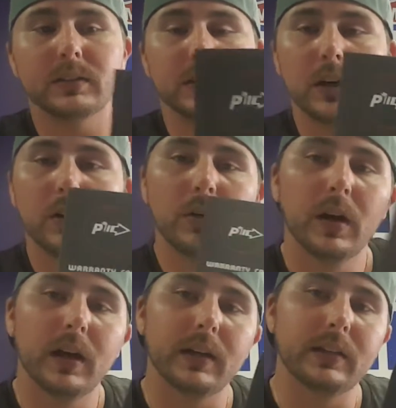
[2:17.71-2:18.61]
so
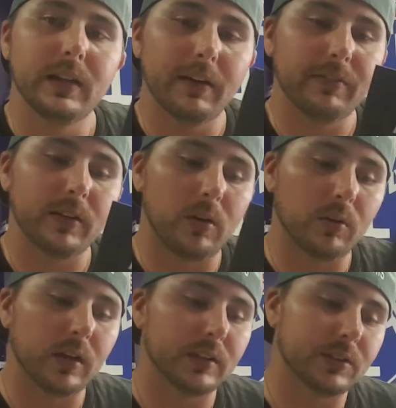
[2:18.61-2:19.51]
definitely
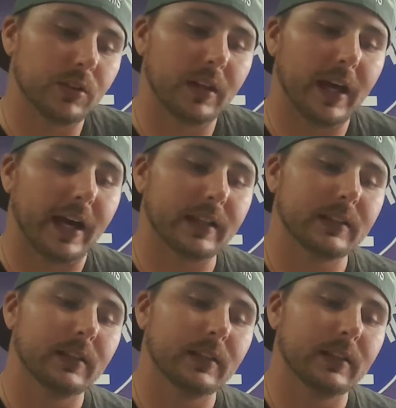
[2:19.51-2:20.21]
hold on to that.